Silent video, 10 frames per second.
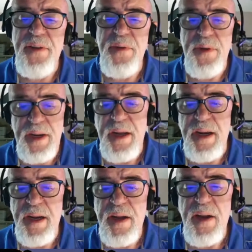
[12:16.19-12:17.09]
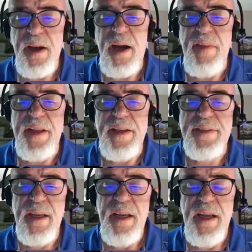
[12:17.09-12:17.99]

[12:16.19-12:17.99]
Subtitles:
to you today on this